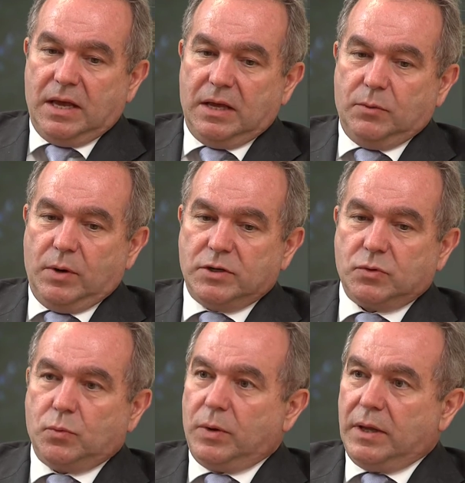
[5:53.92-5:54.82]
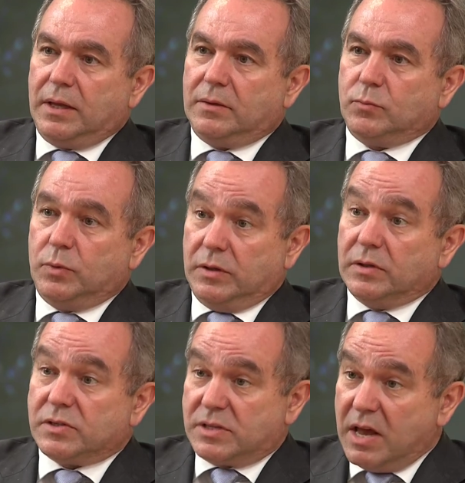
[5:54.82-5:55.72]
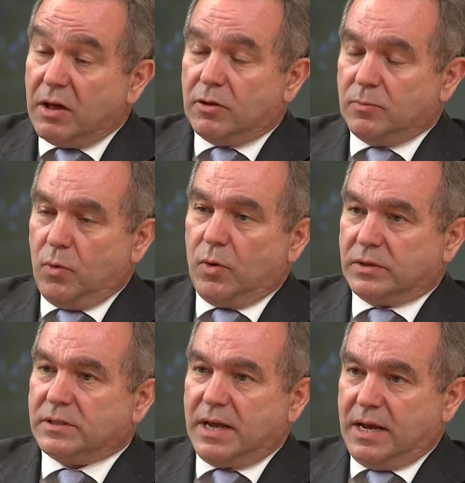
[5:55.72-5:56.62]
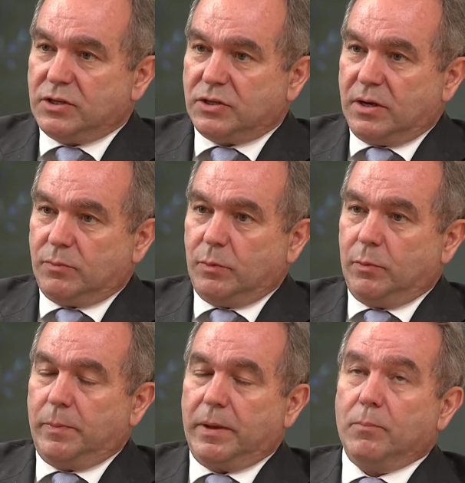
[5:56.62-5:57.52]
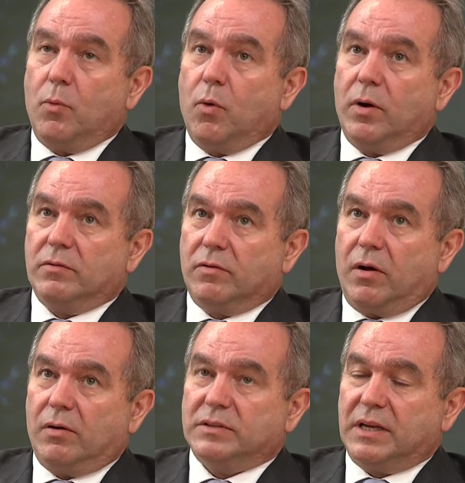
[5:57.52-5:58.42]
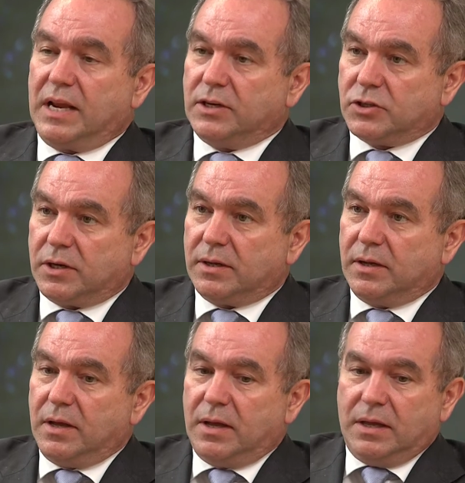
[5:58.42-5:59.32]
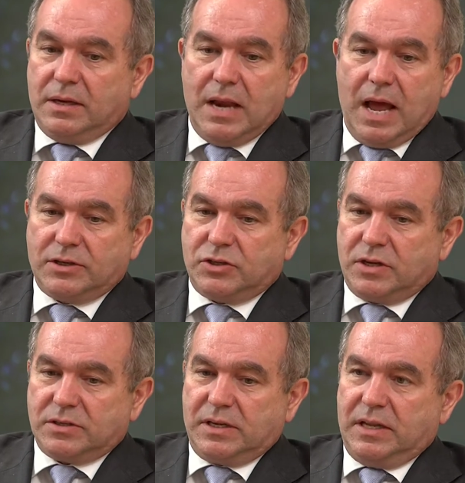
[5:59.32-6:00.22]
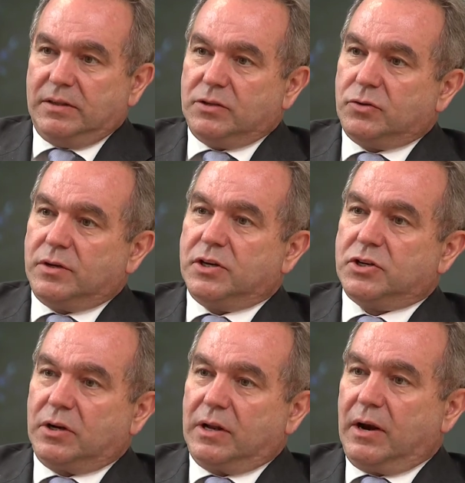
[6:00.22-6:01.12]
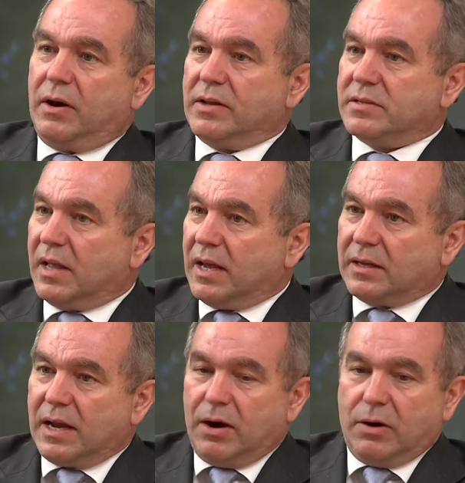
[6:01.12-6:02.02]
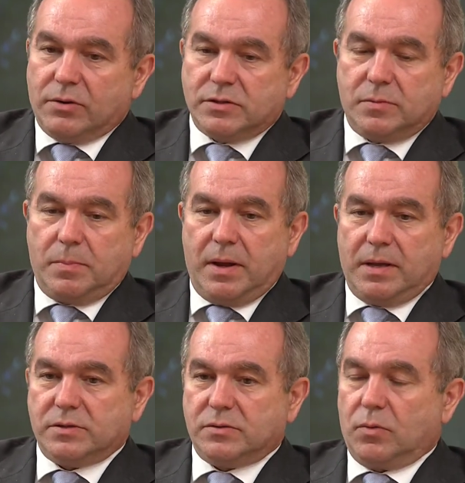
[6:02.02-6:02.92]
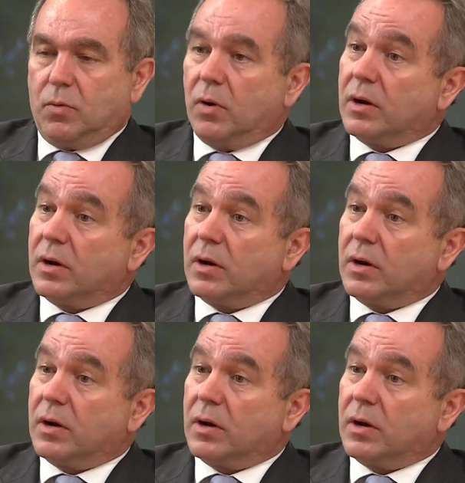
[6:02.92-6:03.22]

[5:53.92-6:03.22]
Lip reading: in which we will sell more to Asia. We will be more involved in Asia, not just in the traditional areas like aerospace or